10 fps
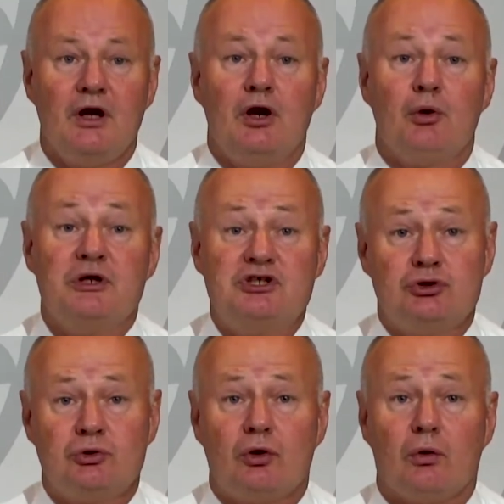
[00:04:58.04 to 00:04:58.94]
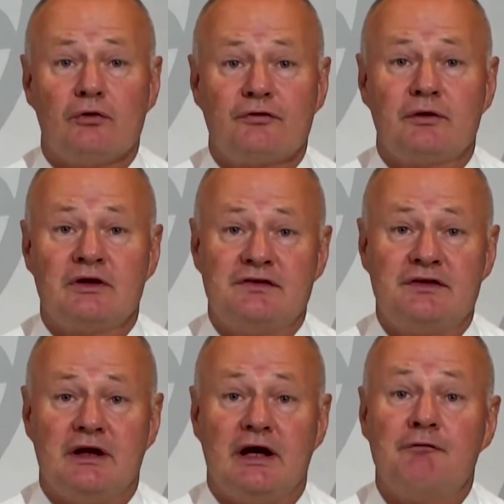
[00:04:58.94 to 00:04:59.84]
We should also
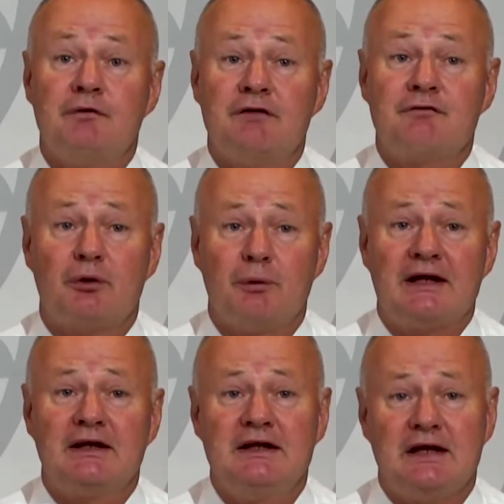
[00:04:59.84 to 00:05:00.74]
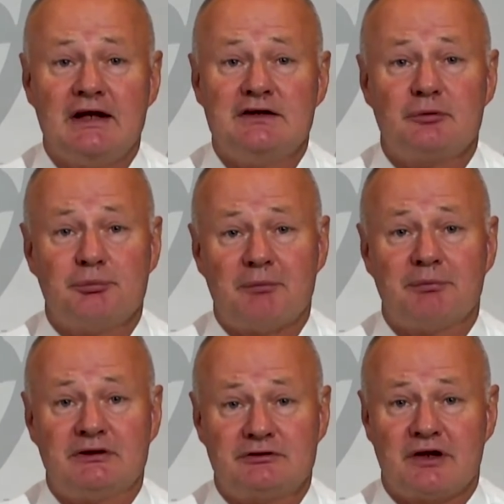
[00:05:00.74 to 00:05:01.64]
consider if we have correctly gauged the
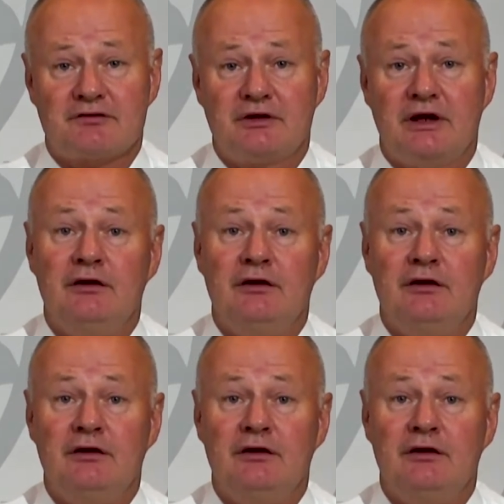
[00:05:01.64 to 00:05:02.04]
public trust in the